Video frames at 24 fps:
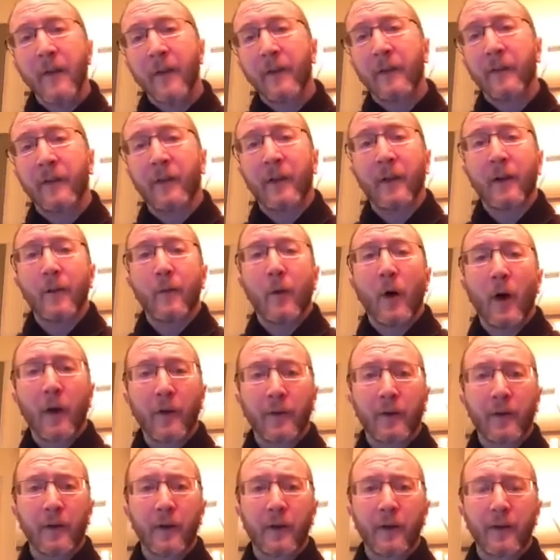This is Aaron
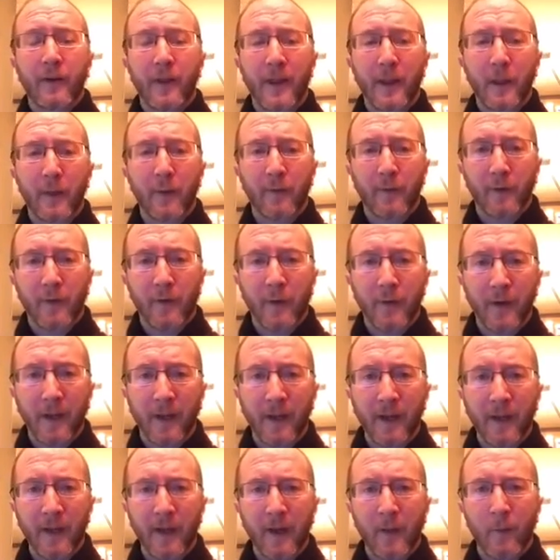Boster. Thank you for
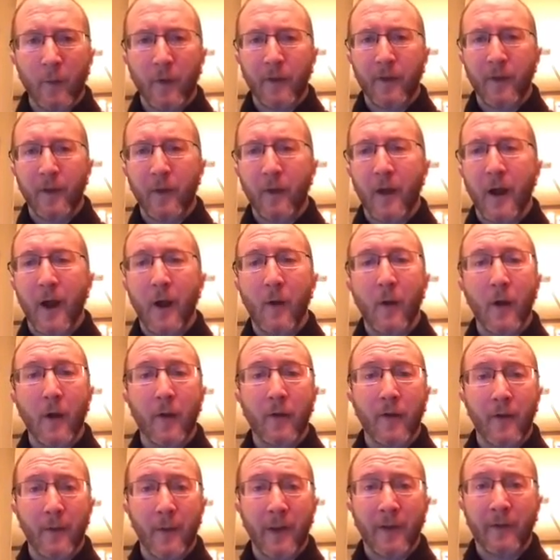tuning in. I'm with the Ohio
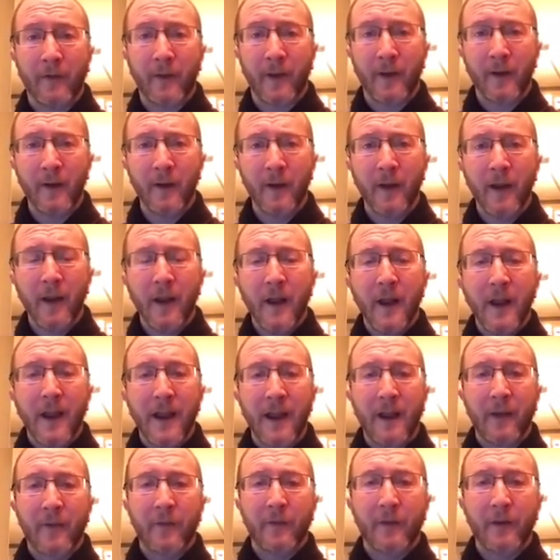Health MS Center,
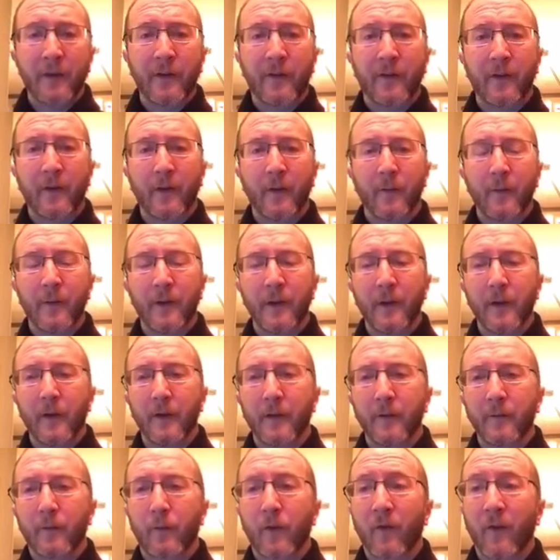answering
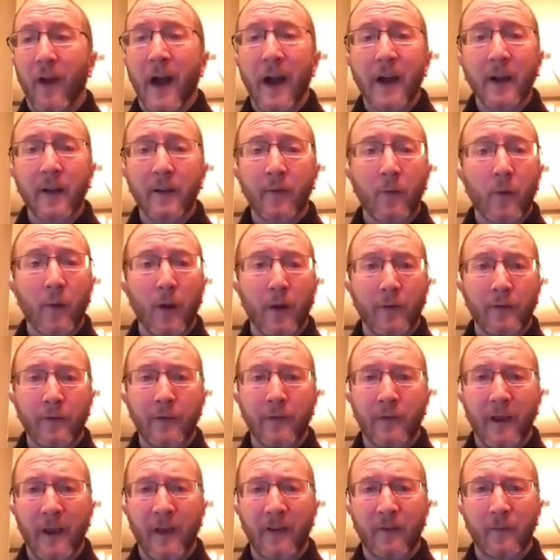some provocative
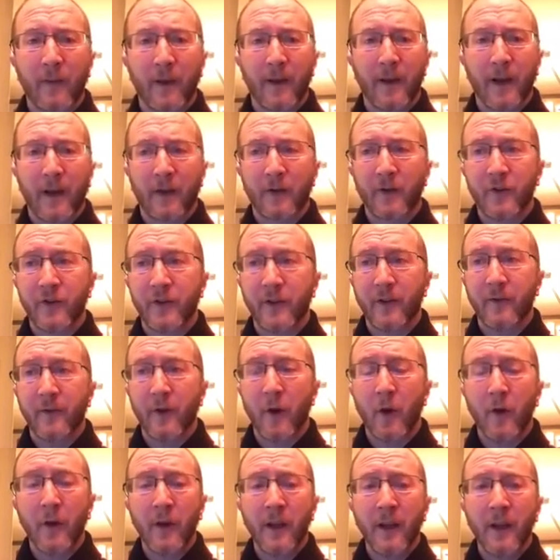questions asked by Dr.
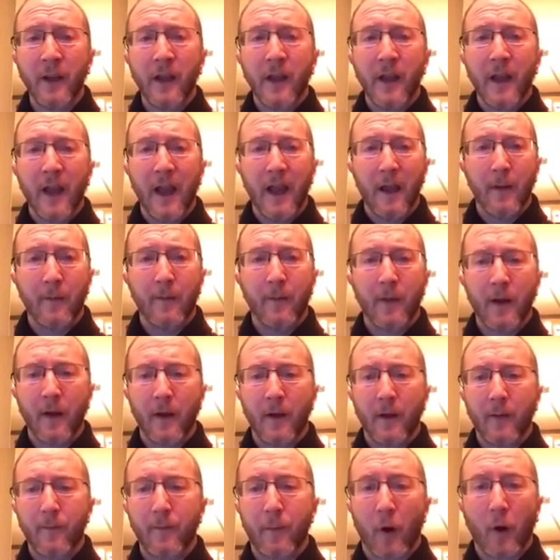Giovannoni at
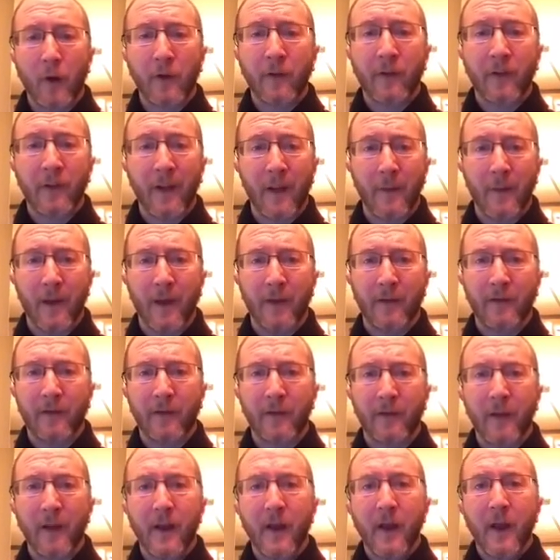Bart's
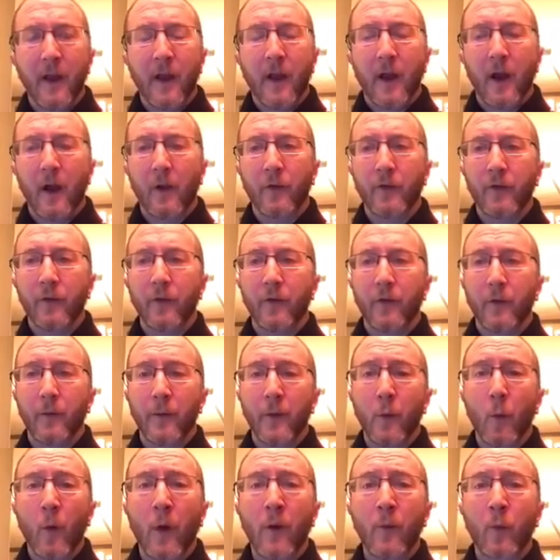MS. There'll
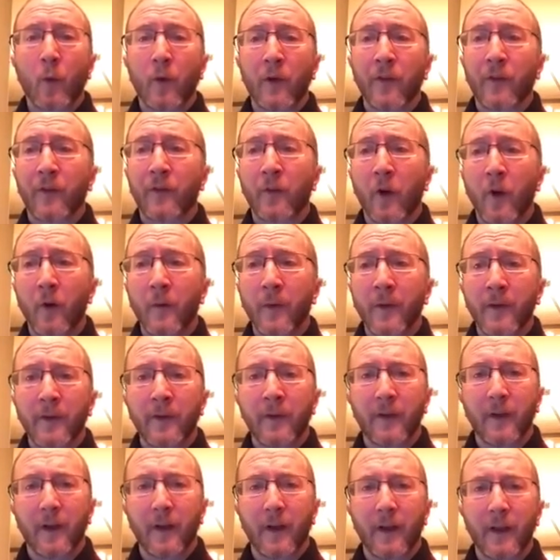be one more
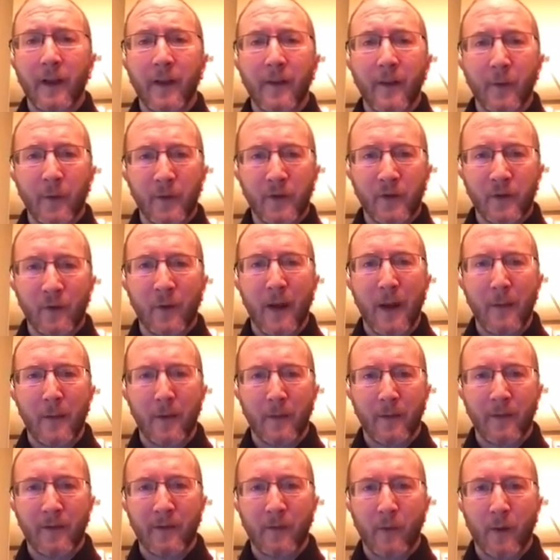installment, and then we should wrap
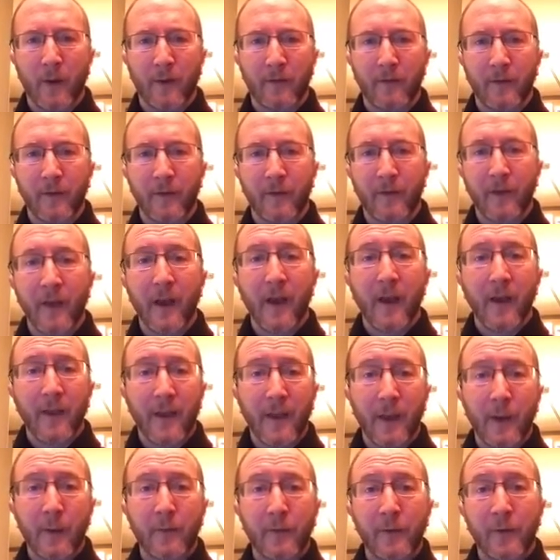up these questions.
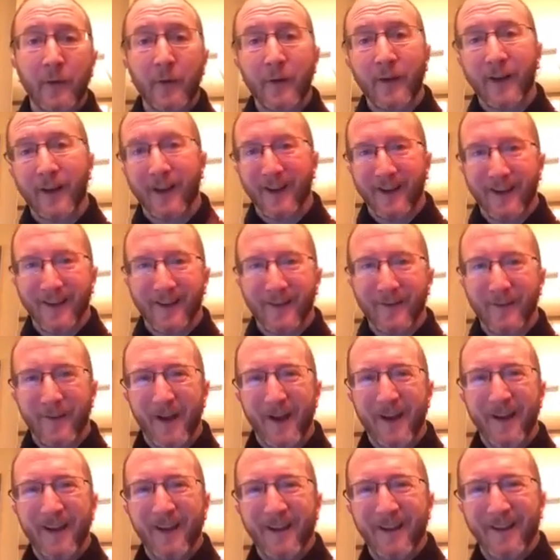Thank you for tuning in.
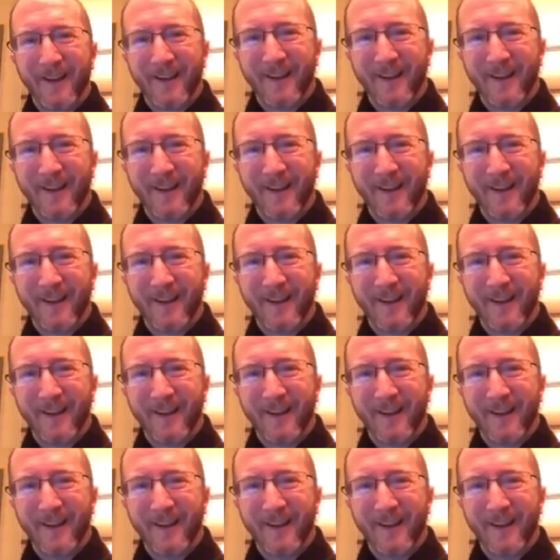Bye.